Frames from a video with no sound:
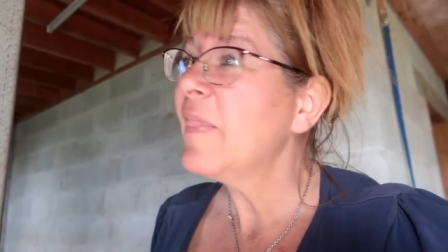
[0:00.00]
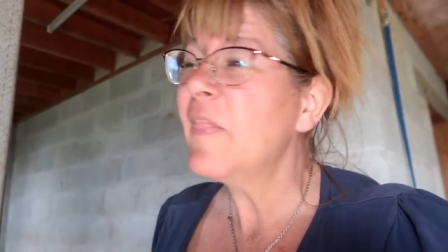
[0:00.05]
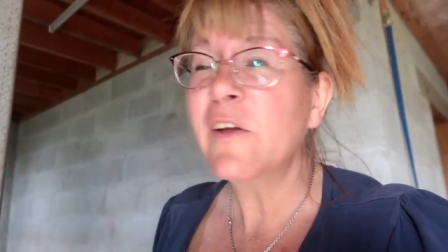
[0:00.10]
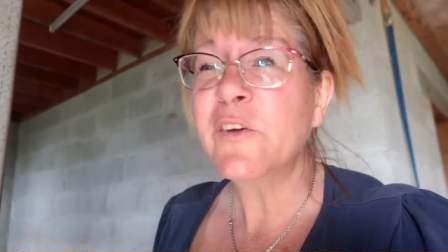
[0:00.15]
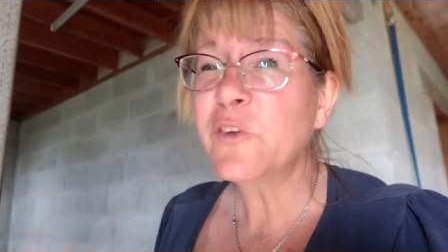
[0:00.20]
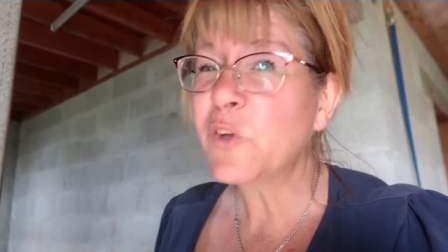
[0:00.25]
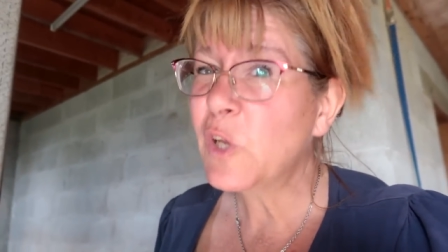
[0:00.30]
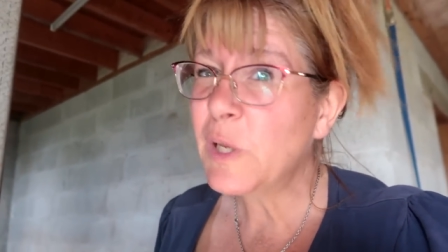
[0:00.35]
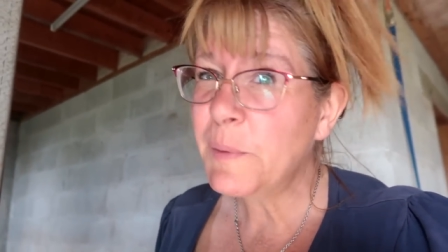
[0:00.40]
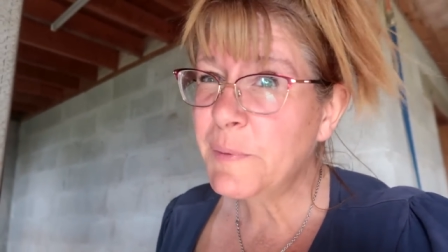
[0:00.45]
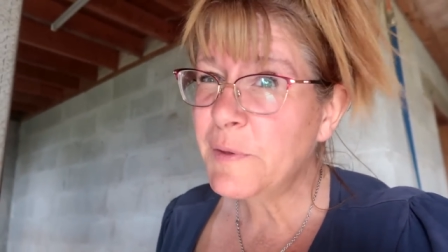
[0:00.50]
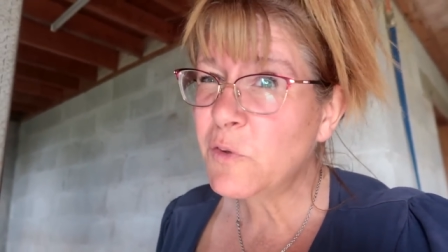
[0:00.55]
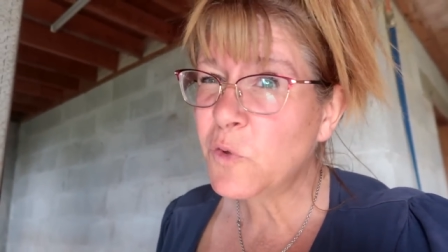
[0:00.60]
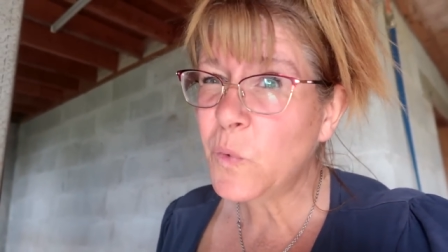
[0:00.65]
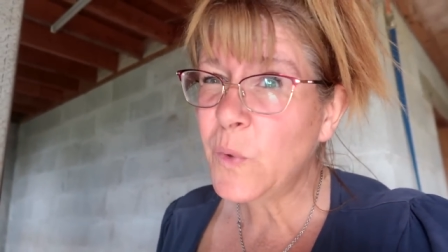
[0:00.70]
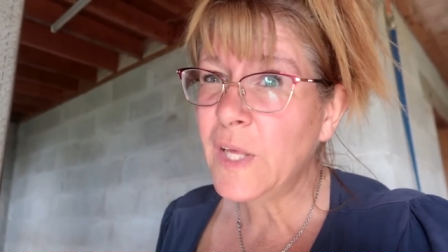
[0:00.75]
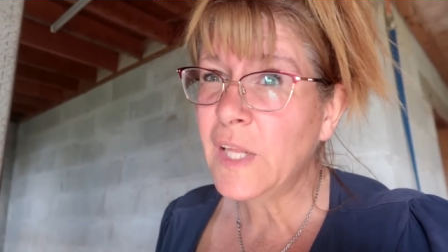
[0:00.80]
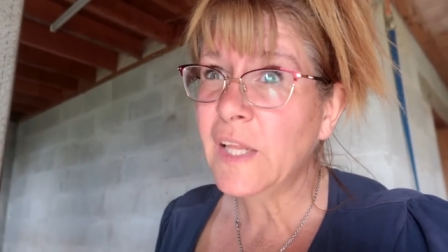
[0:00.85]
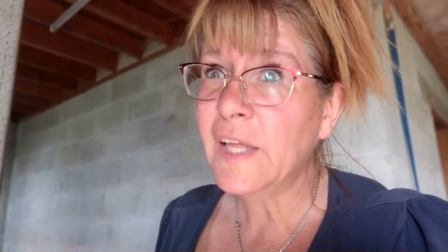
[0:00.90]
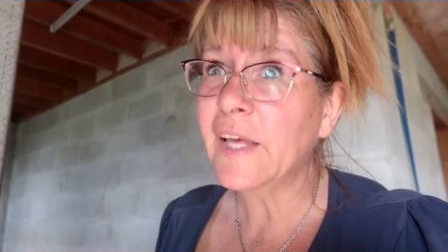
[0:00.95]
there's gonna be
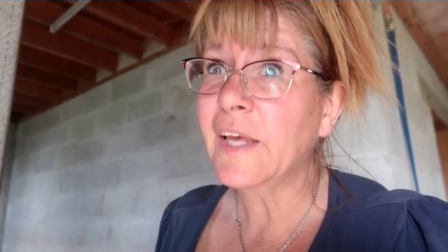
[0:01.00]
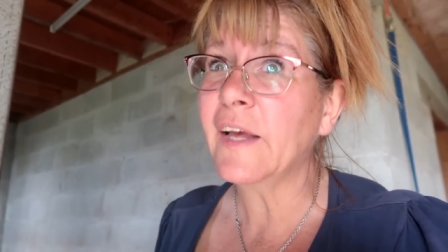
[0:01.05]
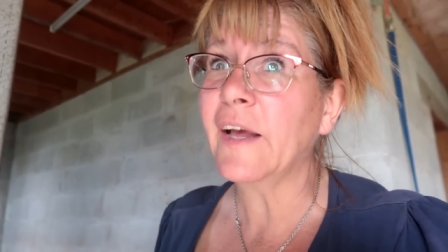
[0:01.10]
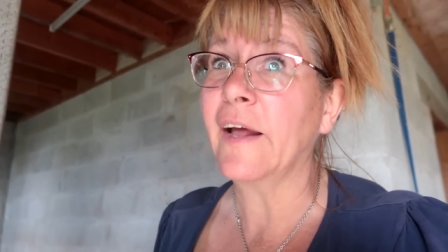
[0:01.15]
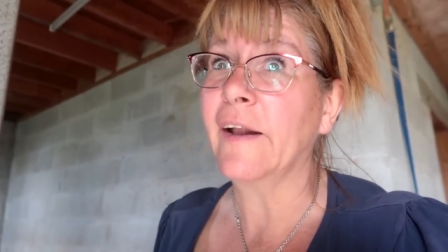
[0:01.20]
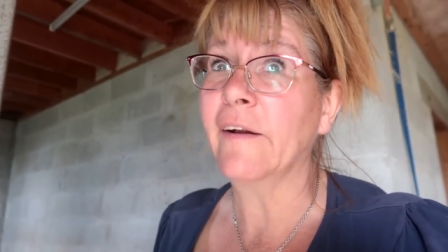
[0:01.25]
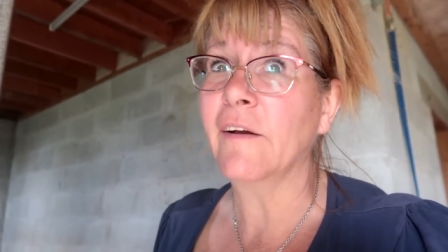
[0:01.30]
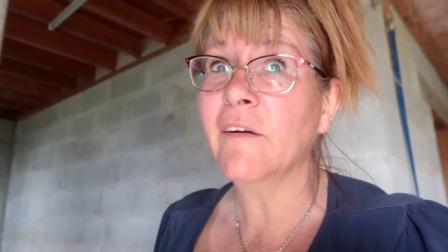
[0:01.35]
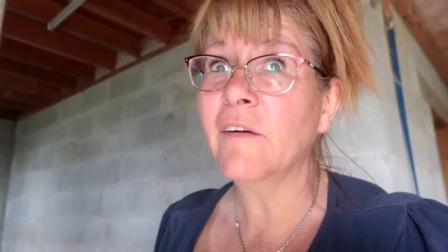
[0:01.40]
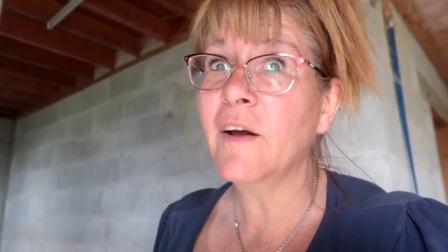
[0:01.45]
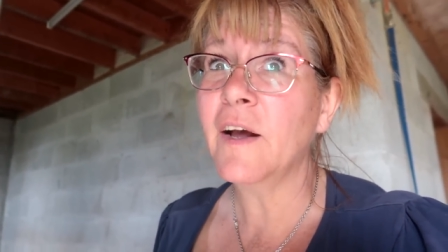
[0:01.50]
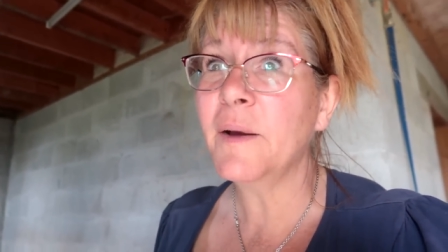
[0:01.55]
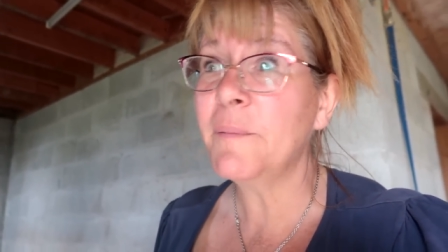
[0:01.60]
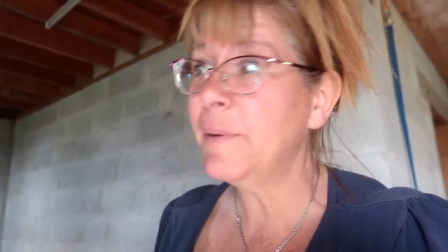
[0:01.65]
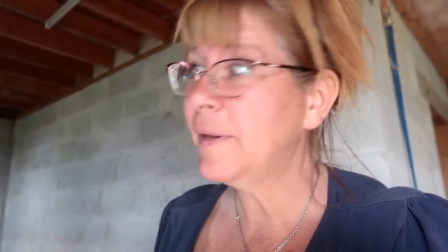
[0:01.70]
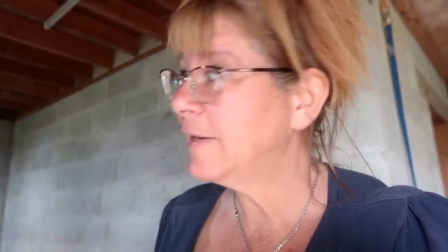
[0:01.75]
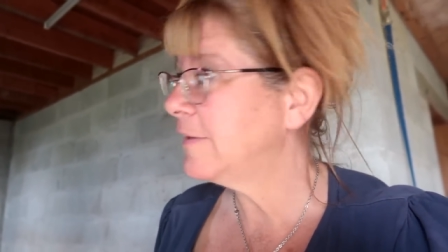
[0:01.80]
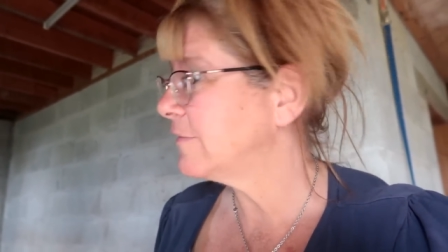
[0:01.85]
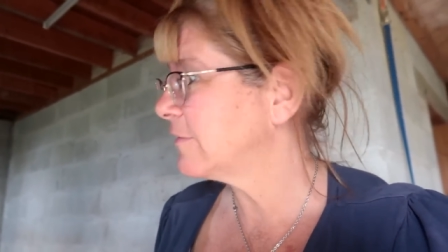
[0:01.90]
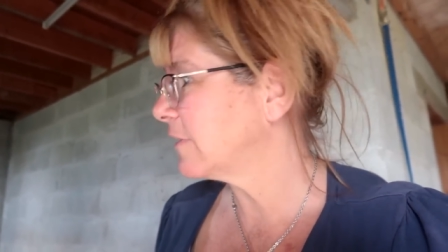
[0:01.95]
squealing. I don't know how
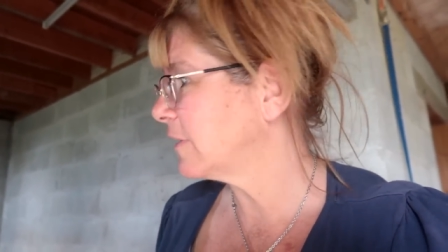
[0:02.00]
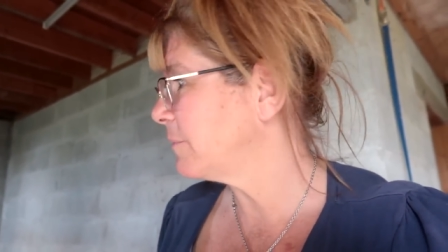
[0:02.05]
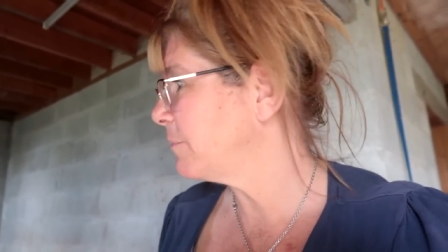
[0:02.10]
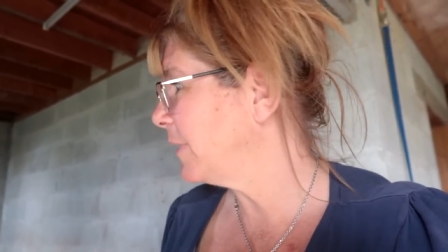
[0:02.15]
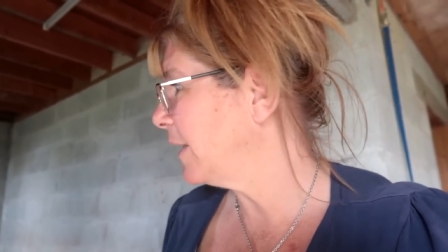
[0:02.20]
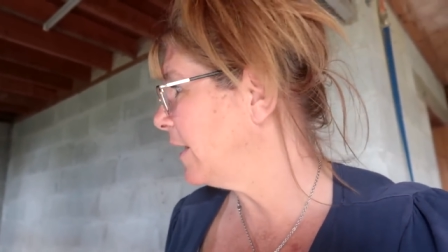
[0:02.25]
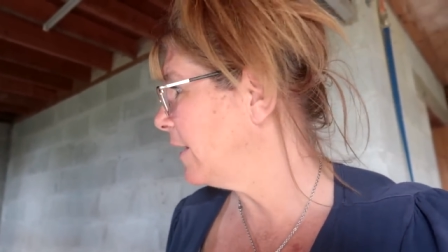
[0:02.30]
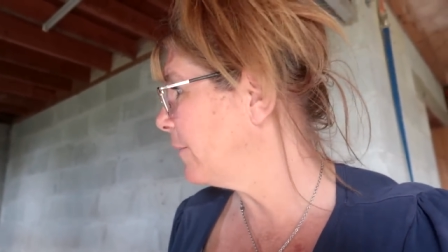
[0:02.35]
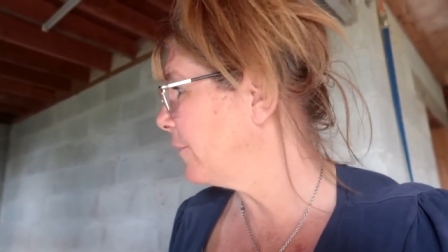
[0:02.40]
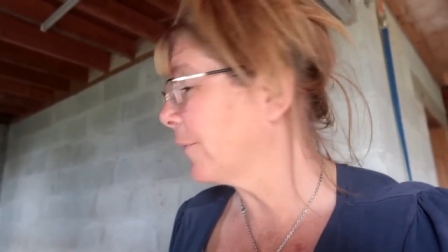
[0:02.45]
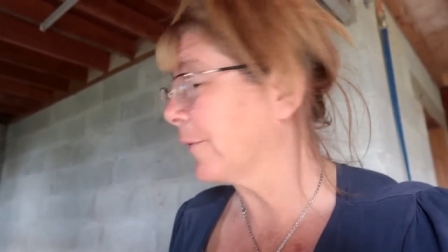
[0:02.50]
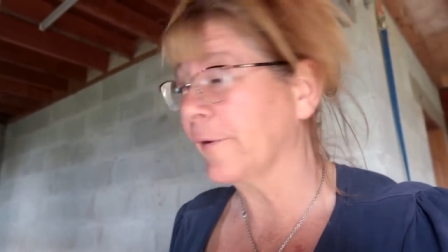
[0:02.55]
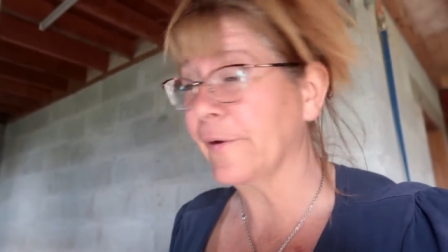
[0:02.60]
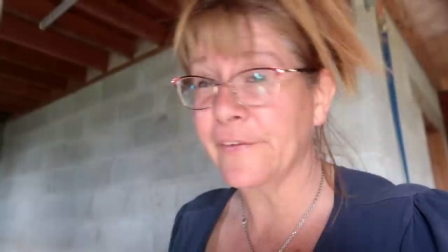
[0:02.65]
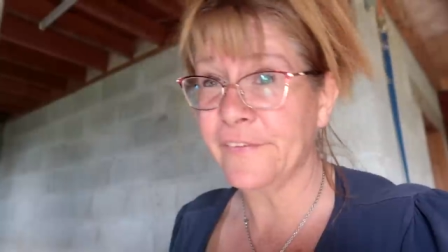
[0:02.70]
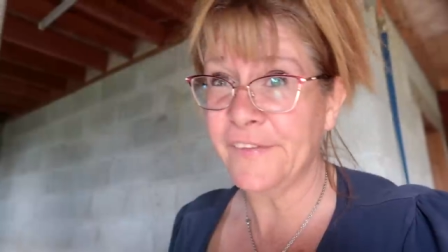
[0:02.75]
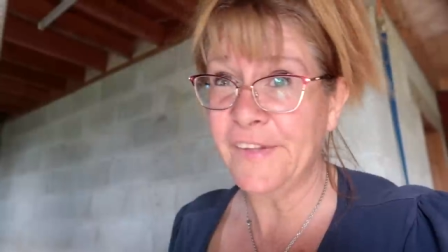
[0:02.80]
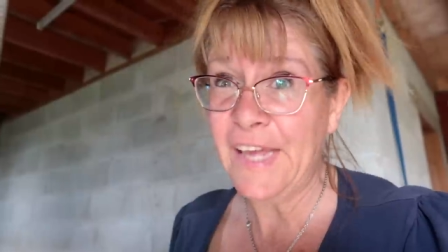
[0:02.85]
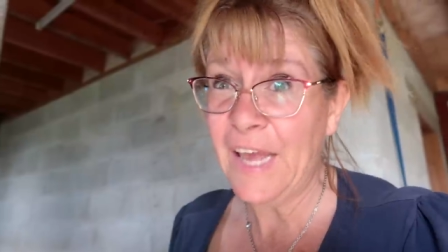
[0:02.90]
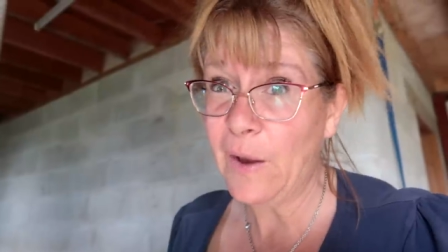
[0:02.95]
Penny's gonna be. We're
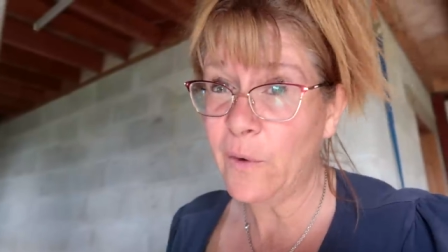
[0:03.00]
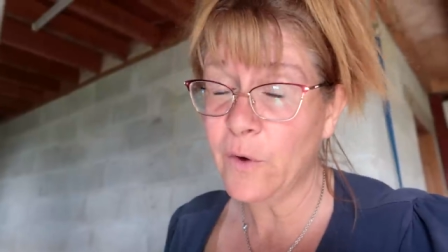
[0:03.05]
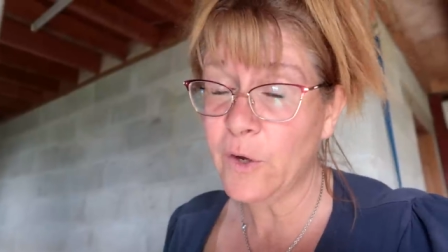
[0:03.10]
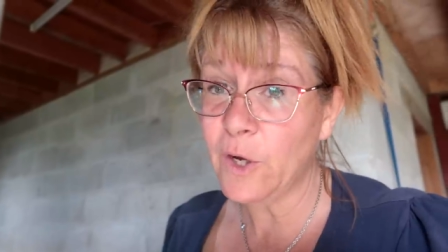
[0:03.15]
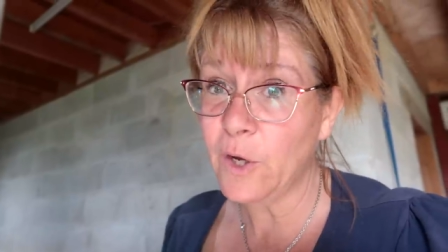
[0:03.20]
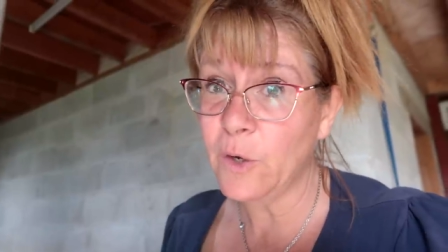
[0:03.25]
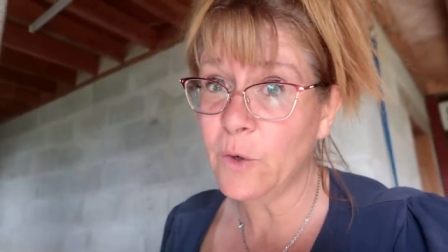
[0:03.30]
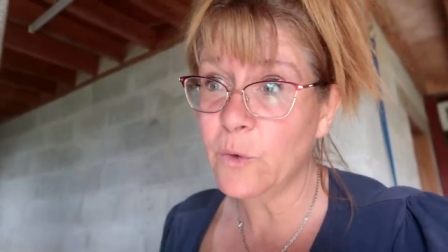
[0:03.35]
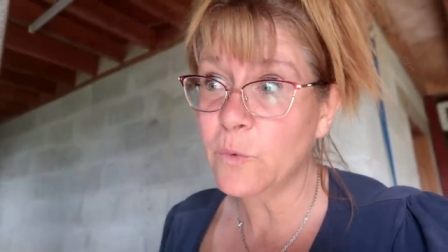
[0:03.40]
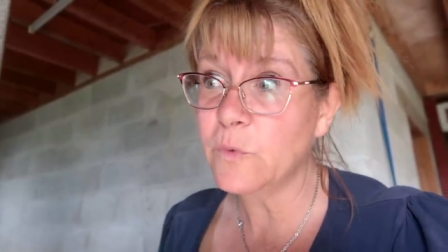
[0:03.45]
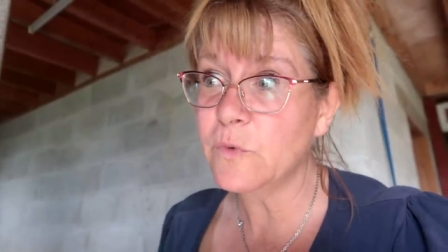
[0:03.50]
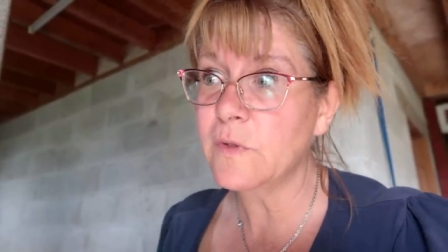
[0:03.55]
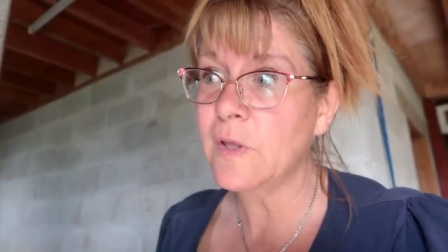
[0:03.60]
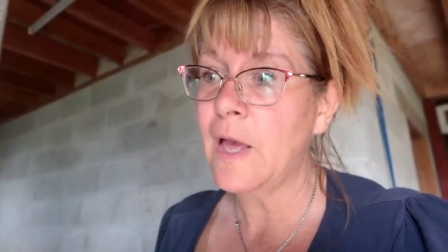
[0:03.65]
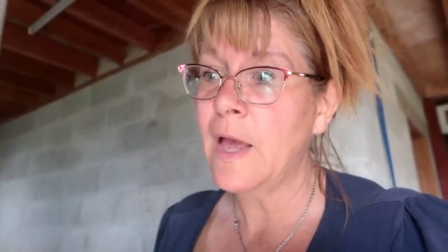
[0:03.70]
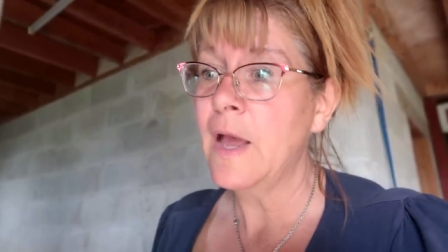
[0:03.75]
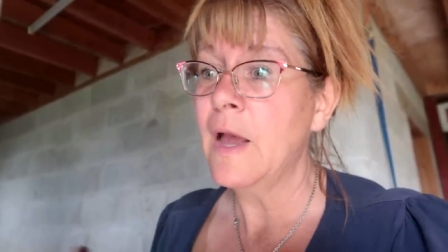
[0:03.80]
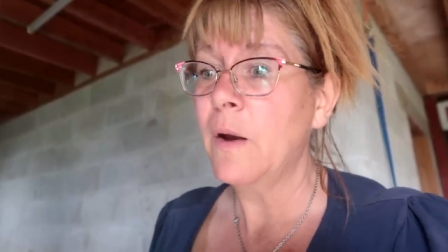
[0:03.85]
gonna see how it goes.